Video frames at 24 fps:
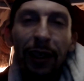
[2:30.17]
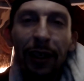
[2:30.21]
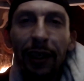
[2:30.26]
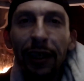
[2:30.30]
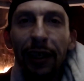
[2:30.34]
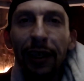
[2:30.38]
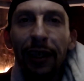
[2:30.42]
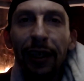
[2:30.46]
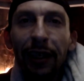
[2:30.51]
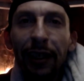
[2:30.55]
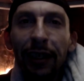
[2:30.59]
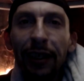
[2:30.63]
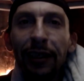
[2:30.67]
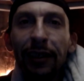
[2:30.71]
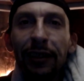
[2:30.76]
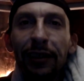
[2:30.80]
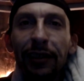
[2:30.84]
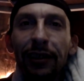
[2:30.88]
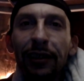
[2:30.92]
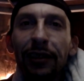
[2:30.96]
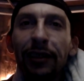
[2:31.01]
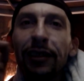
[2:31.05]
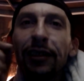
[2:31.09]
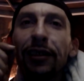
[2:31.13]
It
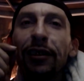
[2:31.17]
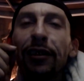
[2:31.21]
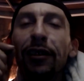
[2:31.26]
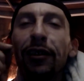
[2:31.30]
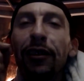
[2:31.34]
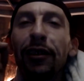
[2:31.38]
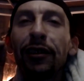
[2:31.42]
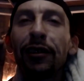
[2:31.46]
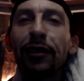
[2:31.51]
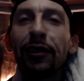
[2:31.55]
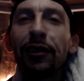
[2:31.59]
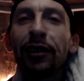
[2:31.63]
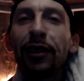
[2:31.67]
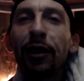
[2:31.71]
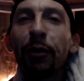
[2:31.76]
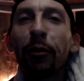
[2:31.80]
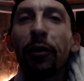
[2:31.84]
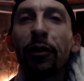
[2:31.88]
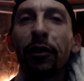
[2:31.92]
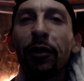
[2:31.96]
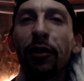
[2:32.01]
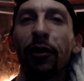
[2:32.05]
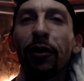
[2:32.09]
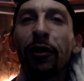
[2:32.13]
is
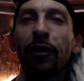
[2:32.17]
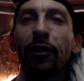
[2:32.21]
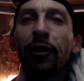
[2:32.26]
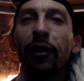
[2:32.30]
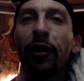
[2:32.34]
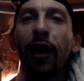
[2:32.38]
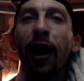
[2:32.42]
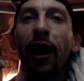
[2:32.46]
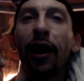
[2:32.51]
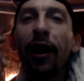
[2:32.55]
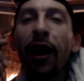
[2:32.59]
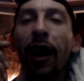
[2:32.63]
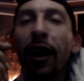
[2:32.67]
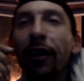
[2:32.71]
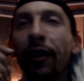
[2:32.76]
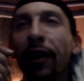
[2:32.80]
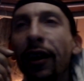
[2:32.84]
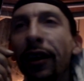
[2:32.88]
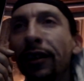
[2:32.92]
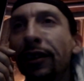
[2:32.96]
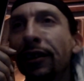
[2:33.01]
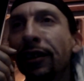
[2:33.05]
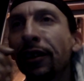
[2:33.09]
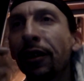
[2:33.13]
similar. I
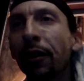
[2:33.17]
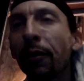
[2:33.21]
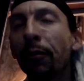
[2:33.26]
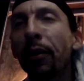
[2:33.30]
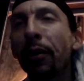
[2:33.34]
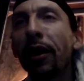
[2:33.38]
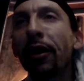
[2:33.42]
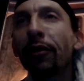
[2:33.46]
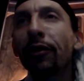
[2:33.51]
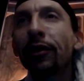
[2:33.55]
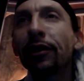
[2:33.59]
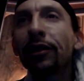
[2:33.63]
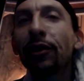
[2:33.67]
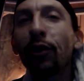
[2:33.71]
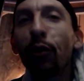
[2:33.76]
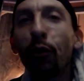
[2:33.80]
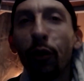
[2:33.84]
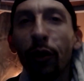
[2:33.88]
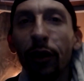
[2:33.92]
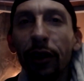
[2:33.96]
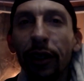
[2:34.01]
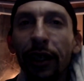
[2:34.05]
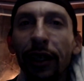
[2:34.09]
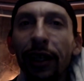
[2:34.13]
like to compare it to
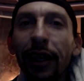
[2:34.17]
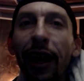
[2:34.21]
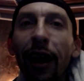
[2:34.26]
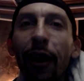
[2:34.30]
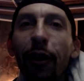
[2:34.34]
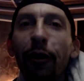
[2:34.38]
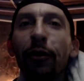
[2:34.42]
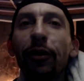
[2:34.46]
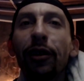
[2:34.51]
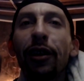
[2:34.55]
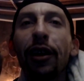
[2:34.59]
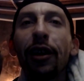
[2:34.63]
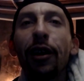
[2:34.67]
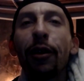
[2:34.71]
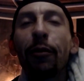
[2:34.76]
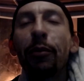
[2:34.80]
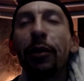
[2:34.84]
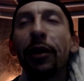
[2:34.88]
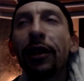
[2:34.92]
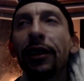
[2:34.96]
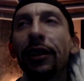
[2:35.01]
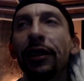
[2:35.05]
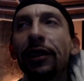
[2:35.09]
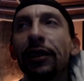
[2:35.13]
working out,
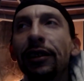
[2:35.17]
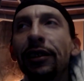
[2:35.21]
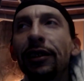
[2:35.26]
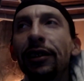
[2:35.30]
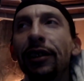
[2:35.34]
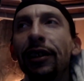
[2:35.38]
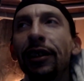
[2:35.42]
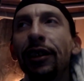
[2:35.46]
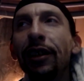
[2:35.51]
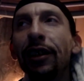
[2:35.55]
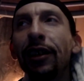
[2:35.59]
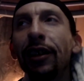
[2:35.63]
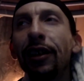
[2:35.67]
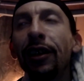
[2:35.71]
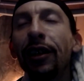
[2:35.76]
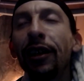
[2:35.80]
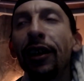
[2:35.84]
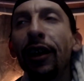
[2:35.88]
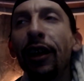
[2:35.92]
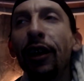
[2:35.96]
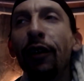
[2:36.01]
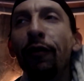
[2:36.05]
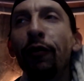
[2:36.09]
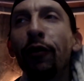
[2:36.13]
because
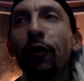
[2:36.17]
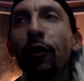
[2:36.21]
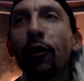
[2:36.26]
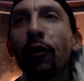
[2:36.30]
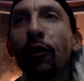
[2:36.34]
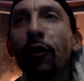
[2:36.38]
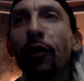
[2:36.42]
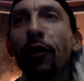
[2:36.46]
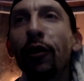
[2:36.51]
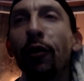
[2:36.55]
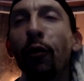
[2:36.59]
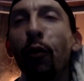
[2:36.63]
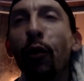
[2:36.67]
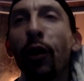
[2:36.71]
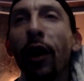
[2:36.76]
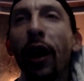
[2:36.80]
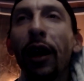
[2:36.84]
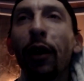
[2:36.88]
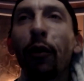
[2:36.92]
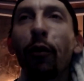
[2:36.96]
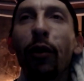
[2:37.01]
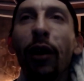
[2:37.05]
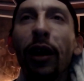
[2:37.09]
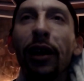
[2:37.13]
when
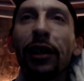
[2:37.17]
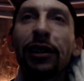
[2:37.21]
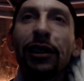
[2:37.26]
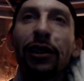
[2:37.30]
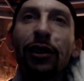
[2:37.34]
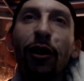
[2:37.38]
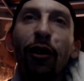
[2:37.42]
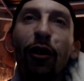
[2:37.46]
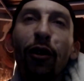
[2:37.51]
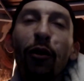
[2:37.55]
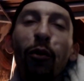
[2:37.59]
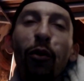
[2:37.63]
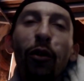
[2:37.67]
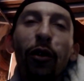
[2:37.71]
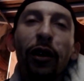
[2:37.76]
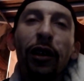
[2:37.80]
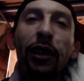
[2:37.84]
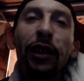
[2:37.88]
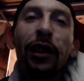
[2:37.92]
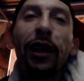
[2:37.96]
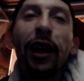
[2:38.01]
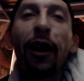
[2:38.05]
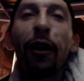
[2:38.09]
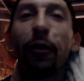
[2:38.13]
I started
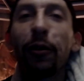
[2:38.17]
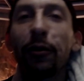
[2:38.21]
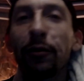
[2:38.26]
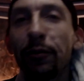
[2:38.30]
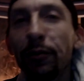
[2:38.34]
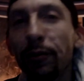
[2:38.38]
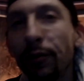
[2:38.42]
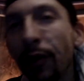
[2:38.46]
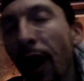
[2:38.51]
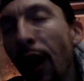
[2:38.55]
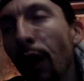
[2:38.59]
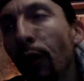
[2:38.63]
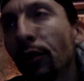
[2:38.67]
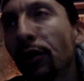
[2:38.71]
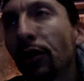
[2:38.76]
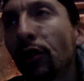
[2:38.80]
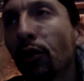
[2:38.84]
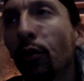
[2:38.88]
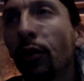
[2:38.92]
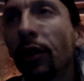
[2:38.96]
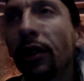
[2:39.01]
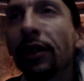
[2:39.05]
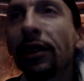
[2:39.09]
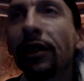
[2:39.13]
working out, I was
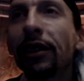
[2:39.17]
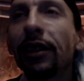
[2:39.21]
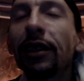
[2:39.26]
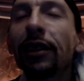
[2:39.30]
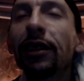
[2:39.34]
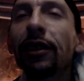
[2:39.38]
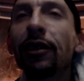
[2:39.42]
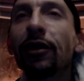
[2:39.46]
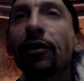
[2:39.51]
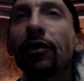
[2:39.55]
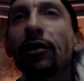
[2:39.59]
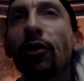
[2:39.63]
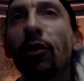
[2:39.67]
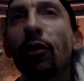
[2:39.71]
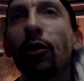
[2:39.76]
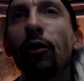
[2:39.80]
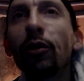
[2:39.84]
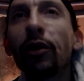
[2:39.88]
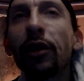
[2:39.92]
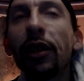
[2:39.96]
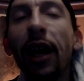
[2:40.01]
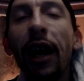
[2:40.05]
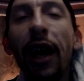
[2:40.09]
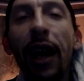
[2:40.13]
26 years
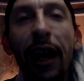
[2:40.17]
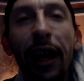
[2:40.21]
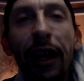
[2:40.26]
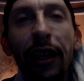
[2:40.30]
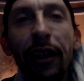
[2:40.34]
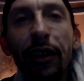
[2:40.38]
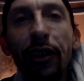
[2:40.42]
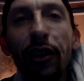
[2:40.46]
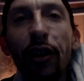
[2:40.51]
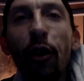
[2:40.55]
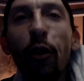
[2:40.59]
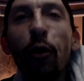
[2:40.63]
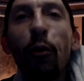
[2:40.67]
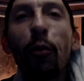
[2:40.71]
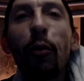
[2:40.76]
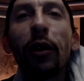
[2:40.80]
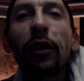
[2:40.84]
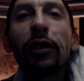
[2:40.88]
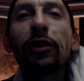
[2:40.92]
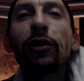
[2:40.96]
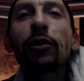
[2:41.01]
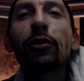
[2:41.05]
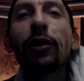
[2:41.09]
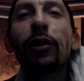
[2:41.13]
old, and I had no
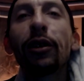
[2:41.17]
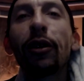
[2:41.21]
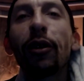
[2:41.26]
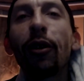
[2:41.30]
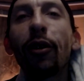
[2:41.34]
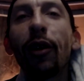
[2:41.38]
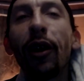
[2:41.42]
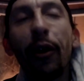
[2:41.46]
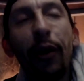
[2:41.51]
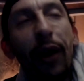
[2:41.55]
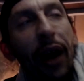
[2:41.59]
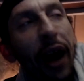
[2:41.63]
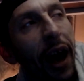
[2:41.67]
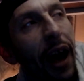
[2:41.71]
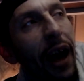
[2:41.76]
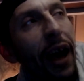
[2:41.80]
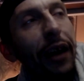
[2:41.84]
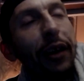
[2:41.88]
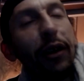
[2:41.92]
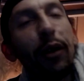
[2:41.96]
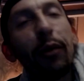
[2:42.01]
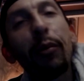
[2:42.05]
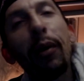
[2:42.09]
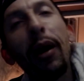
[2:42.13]
muscle at all. I
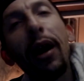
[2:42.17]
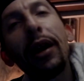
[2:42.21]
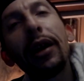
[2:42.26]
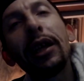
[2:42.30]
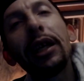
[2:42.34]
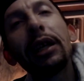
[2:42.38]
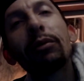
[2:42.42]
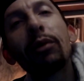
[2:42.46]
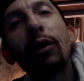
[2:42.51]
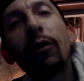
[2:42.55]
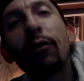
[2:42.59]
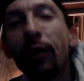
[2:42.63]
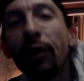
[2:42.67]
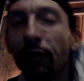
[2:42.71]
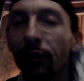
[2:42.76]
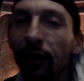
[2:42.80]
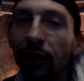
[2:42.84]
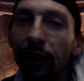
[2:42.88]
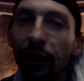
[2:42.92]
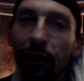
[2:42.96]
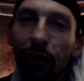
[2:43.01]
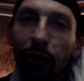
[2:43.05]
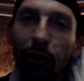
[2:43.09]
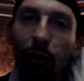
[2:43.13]
had the body of a
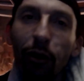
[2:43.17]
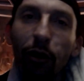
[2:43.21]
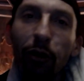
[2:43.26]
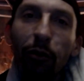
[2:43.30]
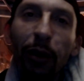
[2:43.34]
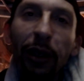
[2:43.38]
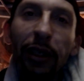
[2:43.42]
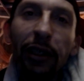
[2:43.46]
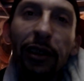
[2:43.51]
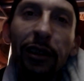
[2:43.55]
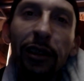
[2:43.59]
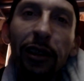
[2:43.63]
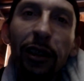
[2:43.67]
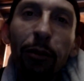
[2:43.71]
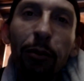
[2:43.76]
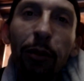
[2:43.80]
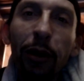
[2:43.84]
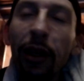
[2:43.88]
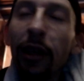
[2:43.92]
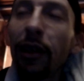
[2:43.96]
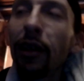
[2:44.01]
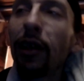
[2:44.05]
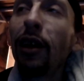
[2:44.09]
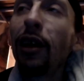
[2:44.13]
15-year-old, basically.
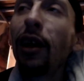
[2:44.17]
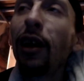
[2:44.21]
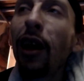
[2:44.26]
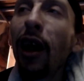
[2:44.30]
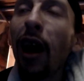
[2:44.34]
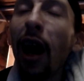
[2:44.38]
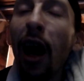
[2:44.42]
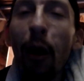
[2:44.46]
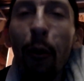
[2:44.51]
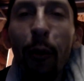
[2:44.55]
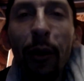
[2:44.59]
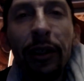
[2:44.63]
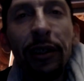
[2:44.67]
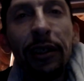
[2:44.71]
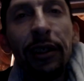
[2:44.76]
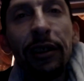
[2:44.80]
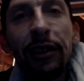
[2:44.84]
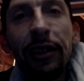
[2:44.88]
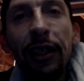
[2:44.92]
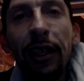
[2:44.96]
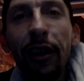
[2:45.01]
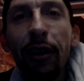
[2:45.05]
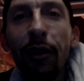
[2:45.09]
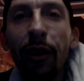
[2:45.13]
But I went to
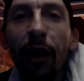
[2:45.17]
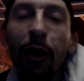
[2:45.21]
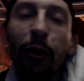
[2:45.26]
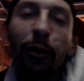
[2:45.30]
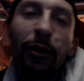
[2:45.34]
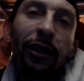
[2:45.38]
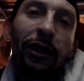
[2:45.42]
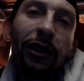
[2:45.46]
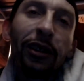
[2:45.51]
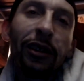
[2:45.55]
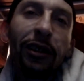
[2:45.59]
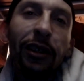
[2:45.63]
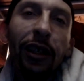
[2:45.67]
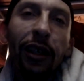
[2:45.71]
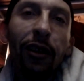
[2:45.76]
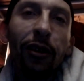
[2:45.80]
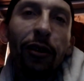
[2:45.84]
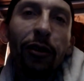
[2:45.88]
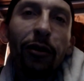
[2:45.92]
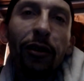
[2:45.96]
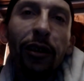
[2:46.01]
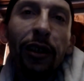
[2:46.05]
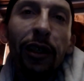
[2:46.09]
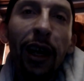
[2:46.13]
jail. I was in
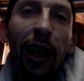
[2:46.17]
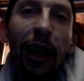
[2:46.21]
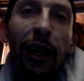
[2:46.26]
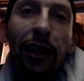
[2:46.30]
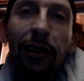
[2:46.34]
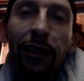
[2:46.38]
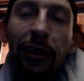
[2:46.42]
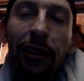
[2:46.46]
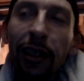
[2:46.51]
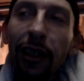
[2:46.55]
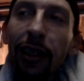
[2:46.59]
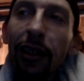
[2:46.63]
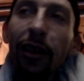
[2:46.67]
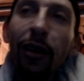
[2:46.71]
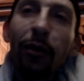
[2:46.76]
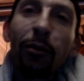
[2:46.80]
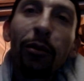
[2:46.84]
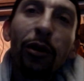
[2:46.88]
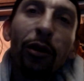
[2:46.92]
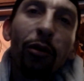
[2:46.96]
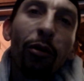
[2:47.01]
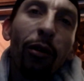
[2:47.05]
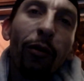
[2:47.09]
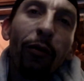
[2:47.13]
jail, and I actually ended
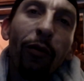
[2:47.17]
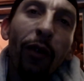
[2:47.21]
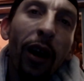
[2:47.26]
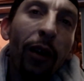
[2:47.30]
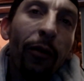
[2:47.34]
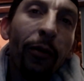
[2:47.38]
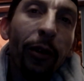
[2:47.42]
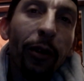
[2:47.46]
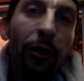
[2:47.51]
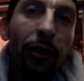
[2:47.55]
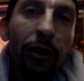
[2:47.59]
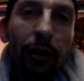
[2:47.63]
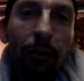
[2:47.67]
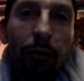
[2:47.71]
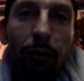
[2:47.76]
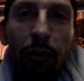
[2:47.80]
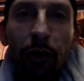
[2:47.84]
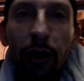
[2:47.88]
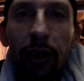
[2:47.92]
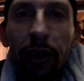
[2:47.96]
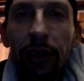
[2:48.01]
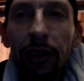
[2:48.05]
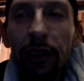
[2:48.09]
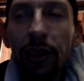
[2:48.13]
up doing 5 years in
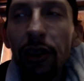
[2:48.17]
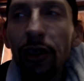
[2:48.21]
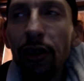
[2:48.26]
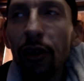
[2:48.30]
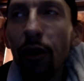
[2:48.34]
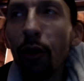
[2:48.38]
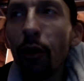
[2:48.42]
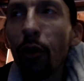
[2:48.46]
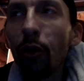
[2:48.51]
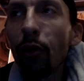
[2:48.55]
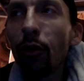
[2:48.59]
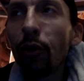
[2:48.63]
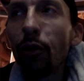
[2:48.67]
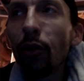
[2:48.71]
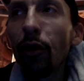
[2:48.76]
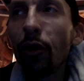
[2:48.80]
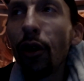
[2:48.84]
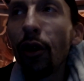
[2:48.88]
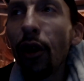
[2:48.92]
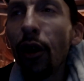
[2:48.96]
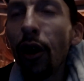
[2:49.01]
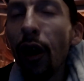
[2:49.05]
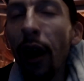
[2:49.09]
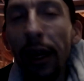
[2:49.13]
prison. So
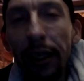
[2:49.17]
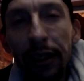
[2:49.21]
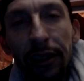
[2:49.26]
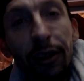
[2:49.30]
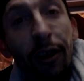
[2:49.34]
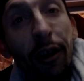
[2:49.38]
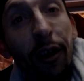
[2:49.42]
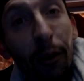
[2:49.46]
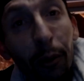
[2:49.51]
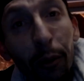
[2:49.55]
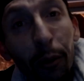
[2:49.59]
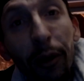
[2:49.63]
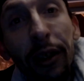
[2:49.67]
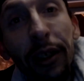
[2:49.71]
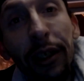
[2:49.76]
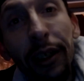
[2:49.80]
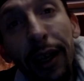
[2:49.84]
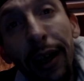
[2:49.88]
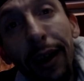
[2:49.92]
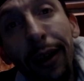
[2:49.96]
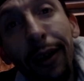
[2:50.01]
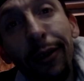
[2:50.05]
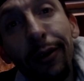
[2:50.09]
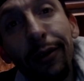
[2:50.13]
I started working
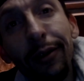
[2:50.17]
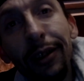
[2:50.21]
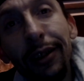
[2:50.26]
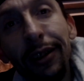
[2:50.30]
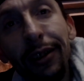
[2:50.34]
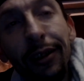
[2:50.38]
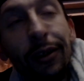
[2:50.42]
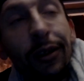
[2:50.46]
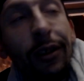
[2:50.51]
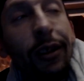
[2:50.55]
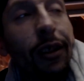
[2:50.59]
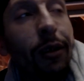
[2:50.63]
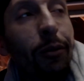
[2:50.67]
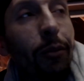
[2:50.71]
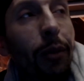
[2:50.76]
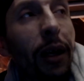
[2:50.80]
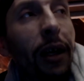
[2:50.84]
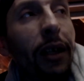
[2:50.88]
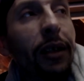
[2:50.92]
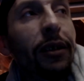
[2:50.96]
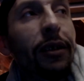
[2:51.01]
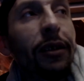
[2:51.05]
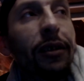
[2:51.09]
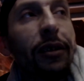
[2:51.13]
out, as you can
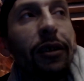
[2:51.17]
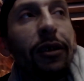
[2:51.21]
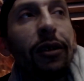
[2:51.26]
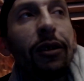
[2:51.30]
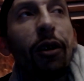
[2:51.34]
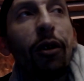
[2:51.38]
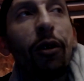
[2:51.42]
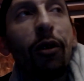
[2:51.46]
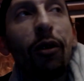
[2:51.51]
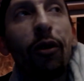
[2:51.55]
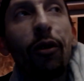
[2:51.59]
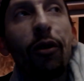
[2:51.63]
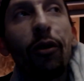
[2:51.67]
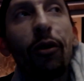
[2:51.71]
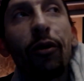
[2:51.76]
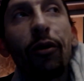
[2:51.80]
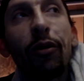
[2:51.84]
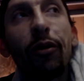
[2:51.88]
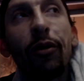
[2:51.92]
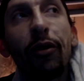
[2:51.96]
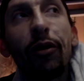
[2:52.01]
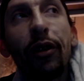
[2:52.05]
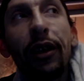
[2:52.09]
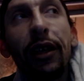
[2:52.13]
imagine.
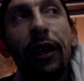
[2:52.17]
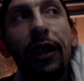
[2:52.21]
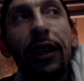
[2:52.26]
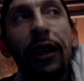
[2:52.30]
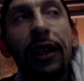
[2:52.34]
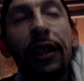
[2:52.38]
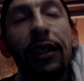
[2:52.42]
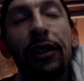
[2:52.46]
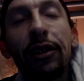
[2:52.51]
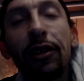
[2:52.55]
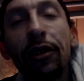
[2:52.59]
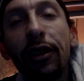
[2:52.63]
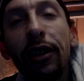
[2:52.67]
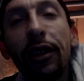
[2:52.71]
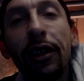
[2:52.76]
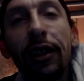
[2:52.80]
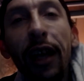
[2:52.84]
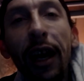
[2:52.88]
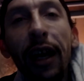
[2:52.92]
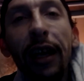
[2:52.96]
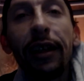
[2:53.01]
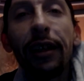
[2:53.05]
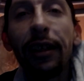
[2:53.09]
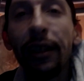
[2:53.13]
So it took
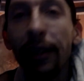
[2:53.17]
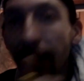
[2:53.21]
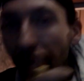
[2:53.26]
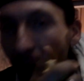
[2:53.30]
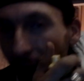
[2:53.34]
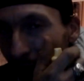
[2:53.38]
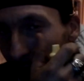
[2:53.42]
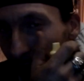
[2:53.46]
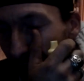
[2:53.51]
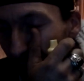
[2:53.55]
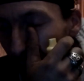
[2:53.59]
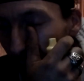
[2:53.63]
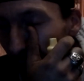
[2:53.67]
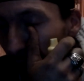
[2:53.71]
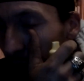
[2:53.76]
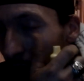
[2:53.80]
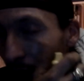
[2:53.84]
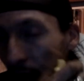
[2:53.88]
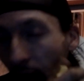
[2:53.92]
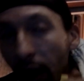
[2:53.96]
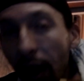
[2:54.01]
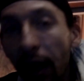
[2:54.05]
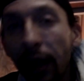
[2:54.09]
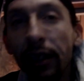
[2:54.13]
90 days
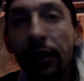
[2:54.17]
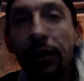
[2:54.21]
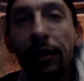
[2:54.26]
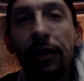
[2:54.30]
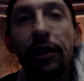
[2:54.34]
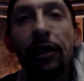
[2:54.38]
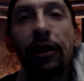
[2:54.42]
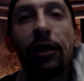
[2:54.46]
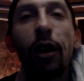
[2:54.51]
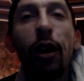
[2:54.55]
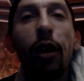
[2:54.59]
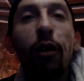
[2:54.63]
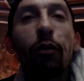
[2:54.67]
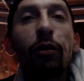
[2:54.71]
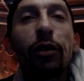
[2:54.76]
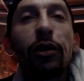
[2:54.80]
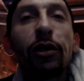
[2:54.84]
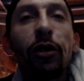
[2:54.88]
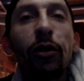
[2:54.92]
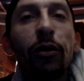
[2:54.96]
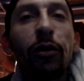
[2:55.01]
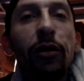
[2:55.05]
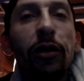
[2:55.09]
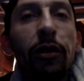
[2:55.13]
before I actually saw
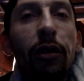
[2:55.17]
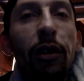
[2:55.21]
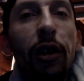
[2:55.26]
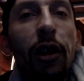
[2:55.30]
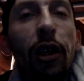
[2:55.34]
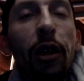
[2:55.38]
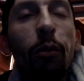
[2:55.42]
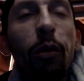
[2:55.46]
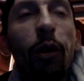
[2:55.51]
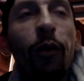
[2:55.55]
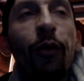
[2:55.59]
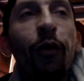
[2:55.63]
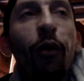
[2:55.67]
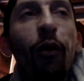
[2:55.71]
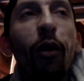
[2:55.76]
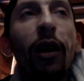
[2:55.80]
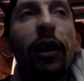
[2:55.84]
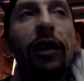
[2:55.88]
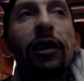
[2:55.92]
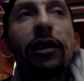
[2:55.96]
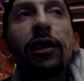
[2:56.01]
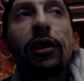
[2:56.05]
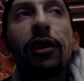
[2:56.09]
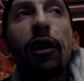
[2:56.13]
results. Before
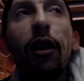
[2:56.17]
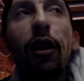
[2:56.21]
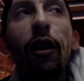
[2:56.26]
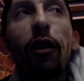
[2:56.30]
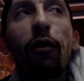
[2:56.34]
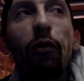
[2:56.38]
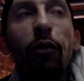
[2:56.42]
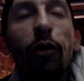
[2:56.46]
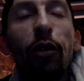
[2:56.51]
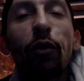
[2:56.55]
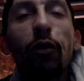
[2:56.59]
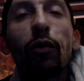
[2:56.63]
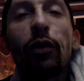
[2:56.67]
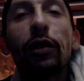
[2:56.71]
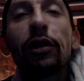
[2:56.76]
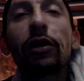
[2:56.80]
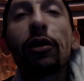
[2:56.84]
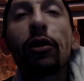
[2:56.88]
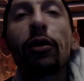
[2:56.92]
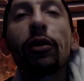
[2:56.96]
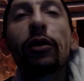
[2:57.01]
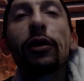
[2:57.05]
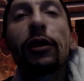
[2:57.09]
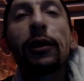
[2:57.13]
I saw real
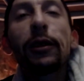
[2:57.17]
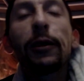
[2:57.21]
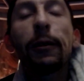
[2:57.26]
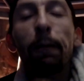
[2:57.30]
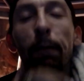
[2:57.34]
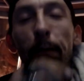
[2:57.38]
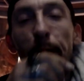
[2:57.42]
results.